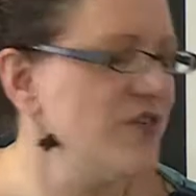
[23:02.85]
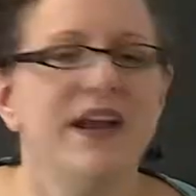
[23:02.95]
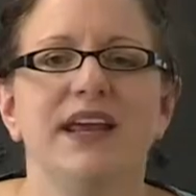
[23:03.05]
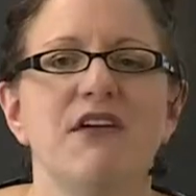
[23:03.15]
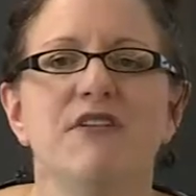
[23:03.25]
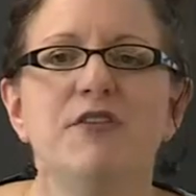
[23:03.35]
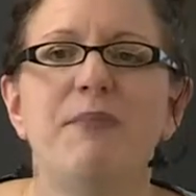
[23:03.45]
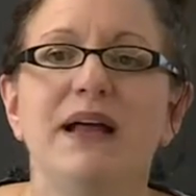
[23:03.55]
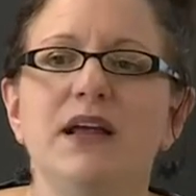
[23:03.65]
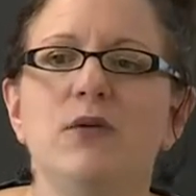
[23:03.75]
Trying to get rid
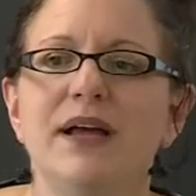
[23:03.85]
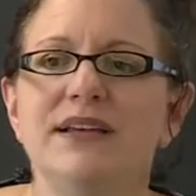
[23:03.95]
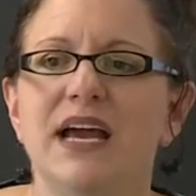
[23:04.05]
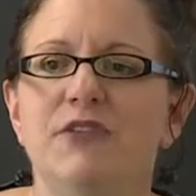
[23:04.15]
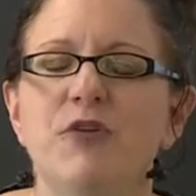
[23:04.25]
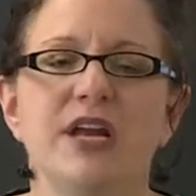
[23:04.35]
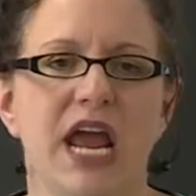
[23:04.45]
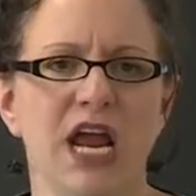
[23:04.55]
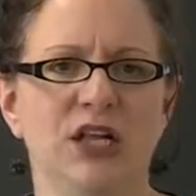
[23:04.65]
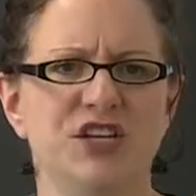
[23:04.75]
of bilingual ed in California,
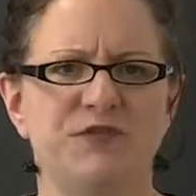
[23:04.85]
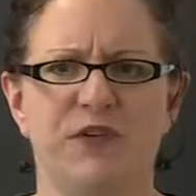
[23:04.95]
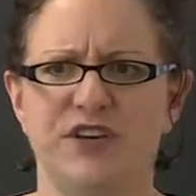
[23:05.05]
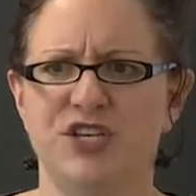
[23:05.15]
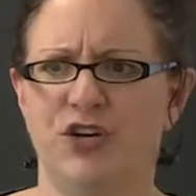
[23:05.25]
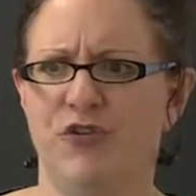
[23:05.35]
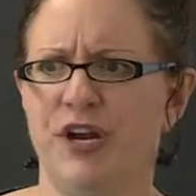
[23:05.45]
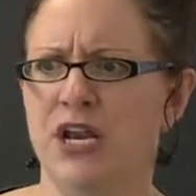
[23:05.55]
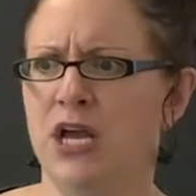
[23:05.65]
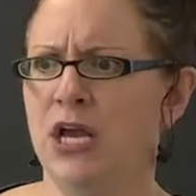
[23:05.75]
English for the
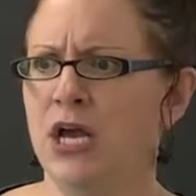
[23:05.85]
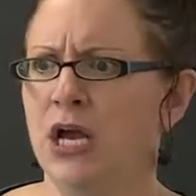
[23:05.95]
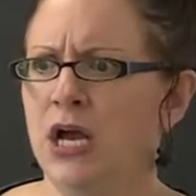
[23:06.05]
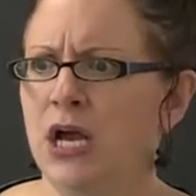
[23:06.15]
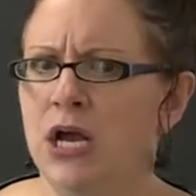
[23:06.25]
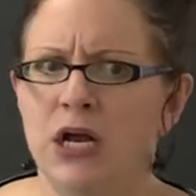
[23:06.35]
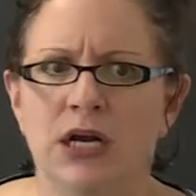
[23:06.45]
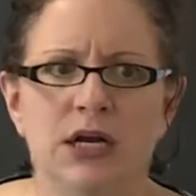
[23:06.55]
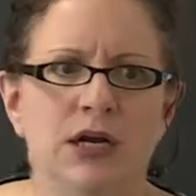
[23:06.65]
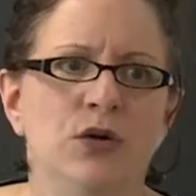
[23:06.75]
children.
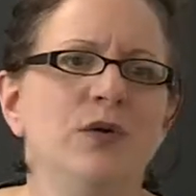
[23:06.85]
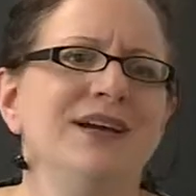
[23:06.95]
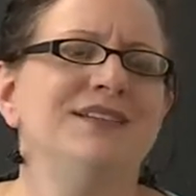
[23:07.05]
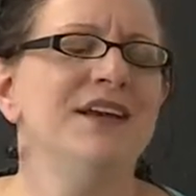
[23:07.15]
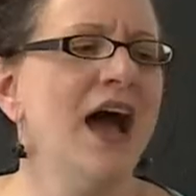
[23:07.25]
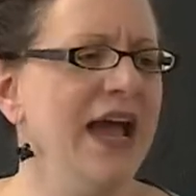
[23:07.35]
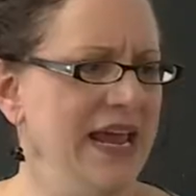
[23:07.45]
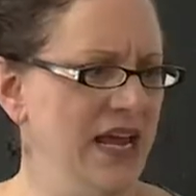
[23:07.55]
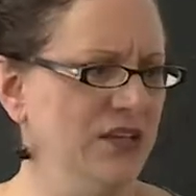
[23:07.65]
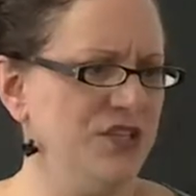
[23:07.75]
Who can deny
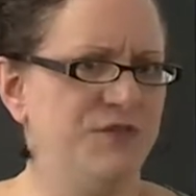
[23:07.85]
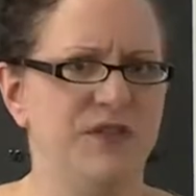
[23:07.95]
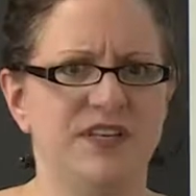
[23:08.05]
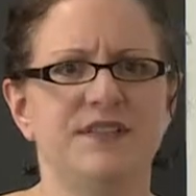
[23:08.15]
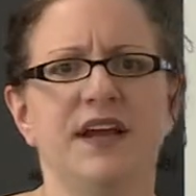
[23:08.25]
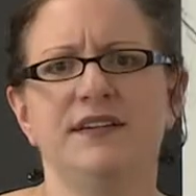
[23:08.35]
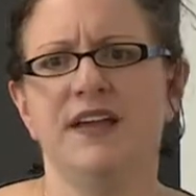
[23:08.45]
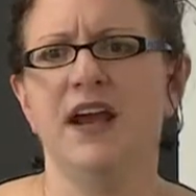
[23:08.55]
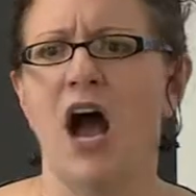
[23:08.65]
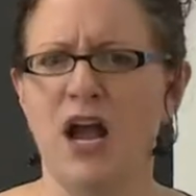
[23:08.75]
English for the, it's like
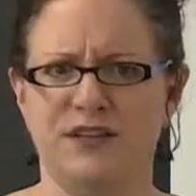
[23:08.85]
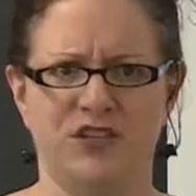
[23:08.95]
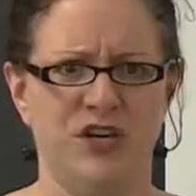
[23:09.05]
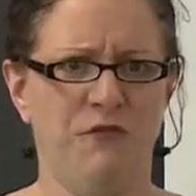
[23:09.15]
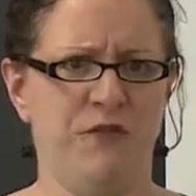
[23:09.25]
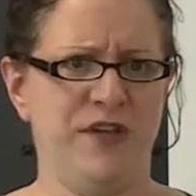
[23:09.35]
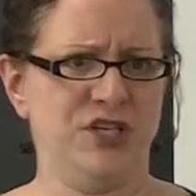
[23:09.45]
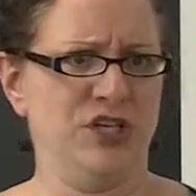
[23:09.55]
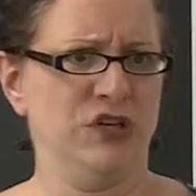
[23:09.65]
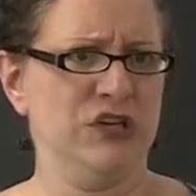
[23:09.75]
saying oxygen for the
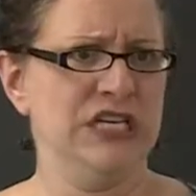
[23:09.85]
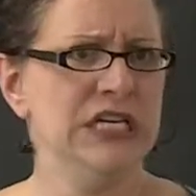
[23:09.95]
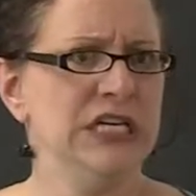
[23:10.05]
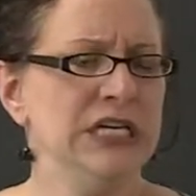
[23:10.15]
children.